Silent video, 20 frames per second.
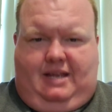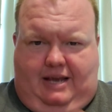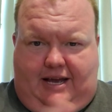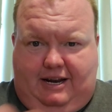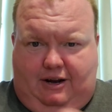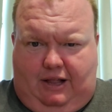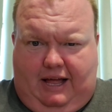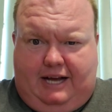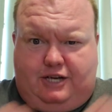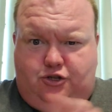
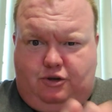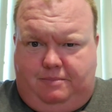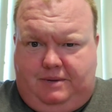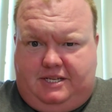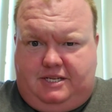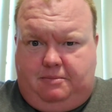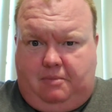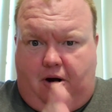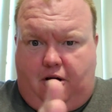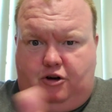It'll actually be
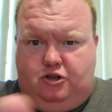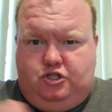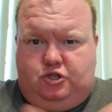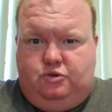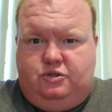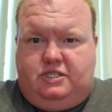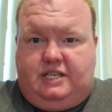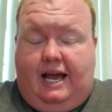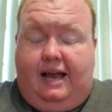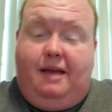tomorrow,
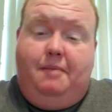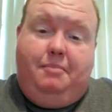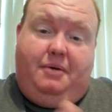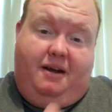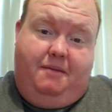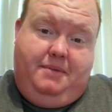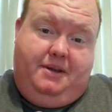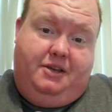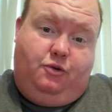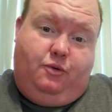June 2nd, but
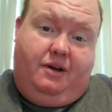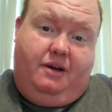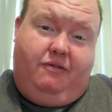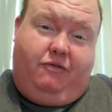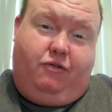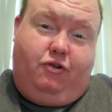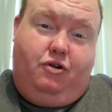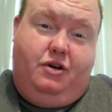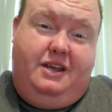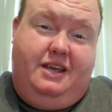I've been doing it
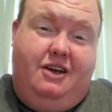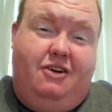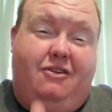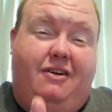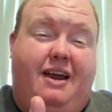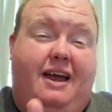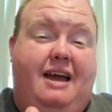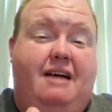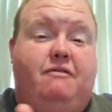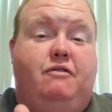for a year,
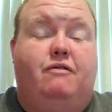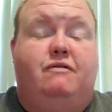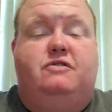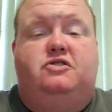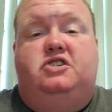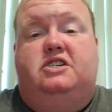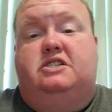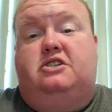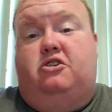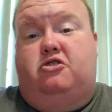and I have over
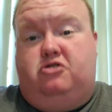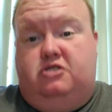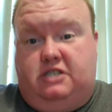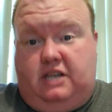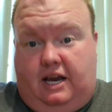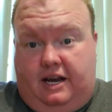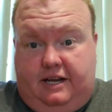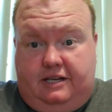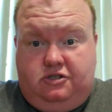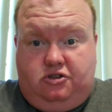600
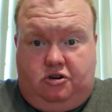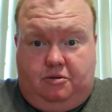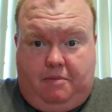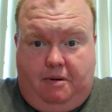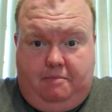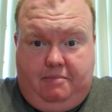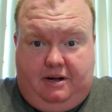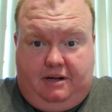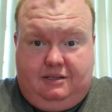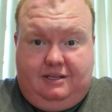signings under my
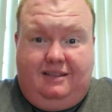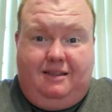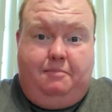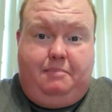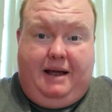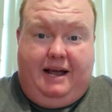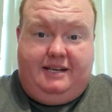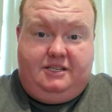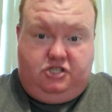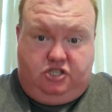belt in the
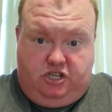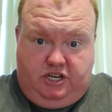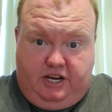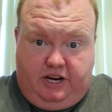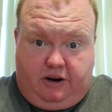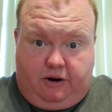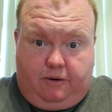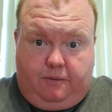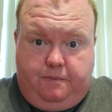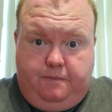past
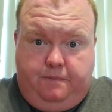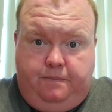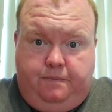year.